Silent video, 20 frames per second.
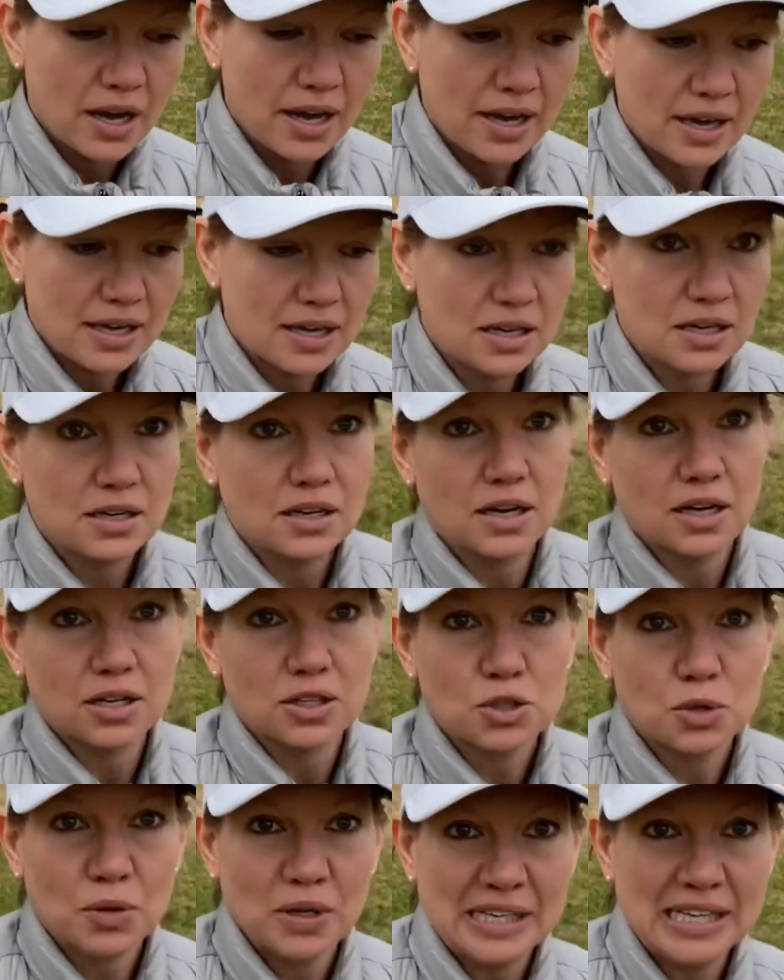in uh,
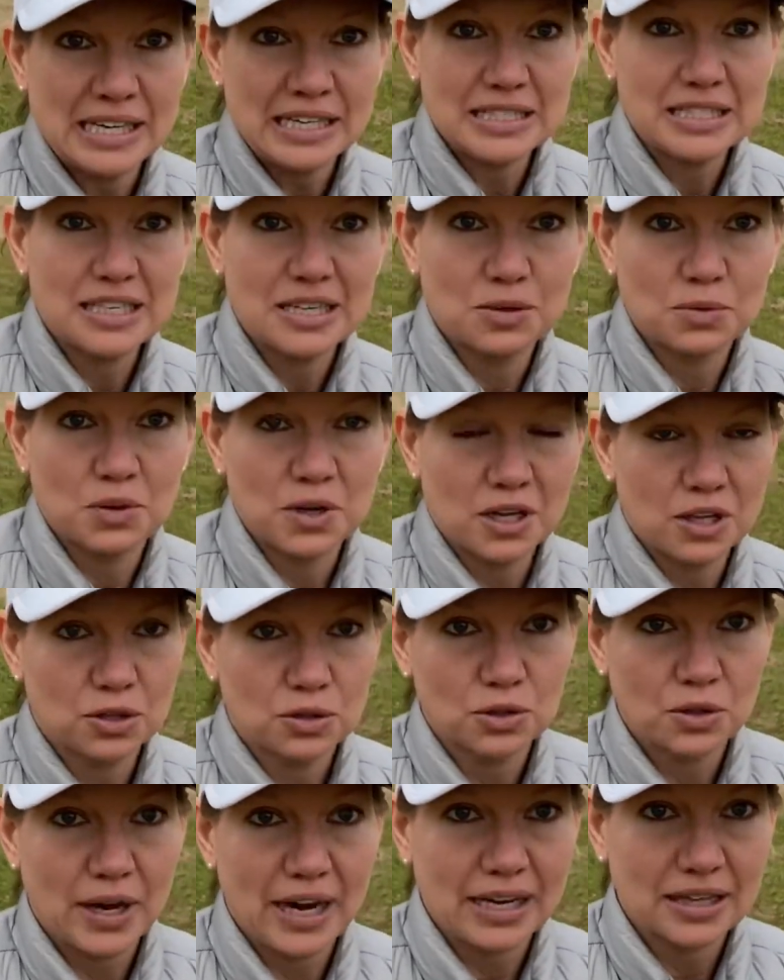twenty eighteen when I
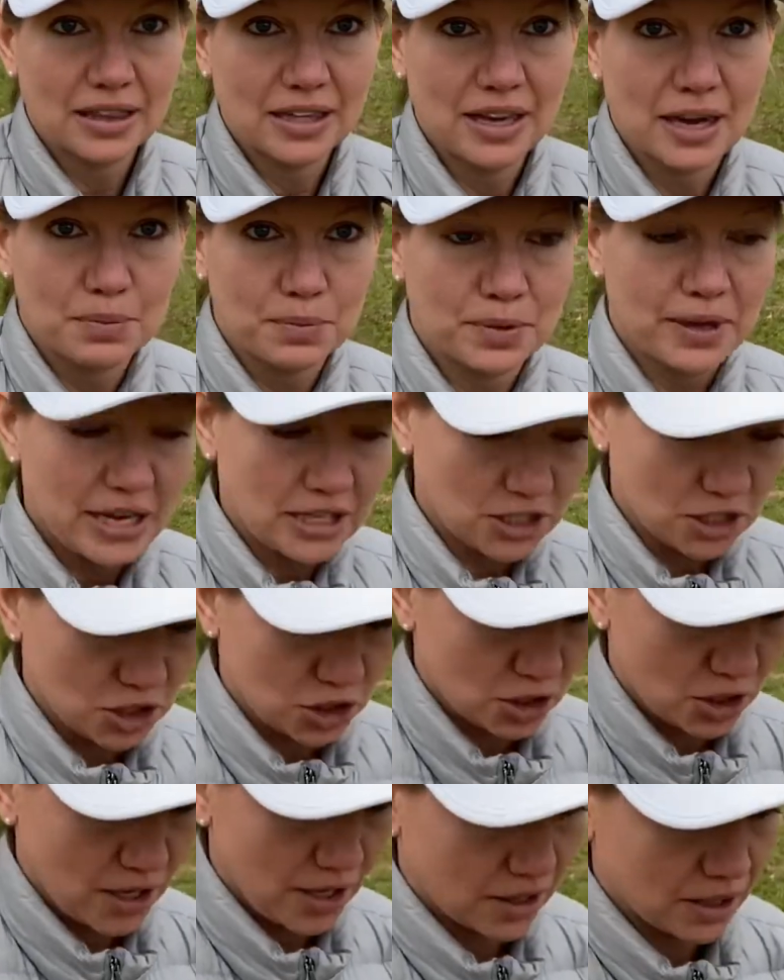thru hiked the Appalachian
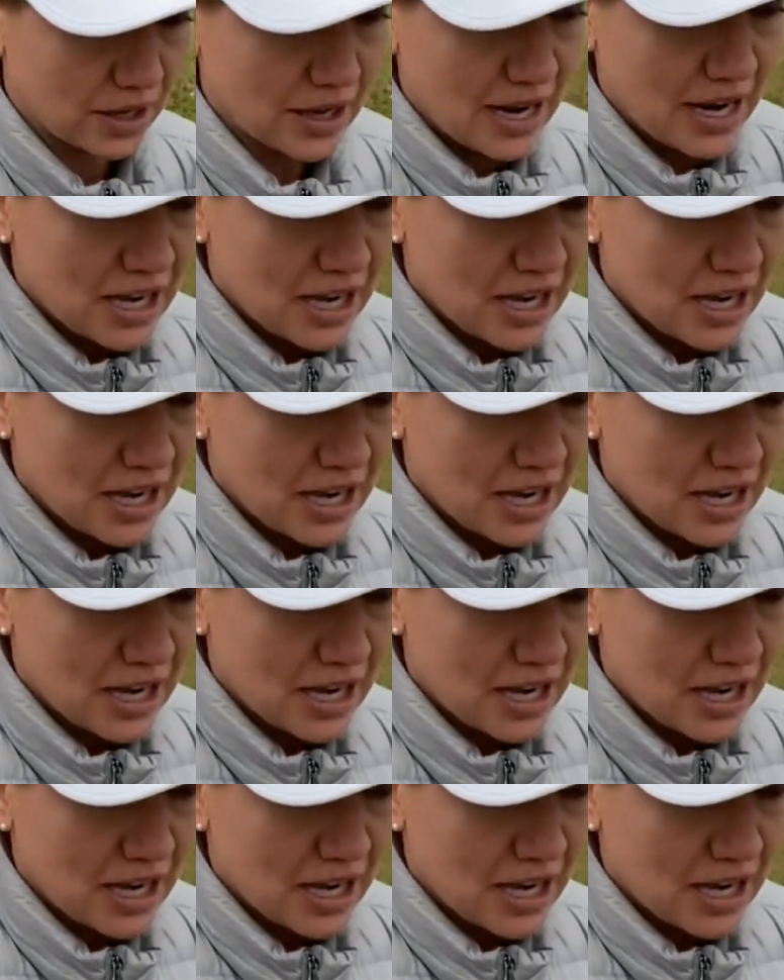Trail.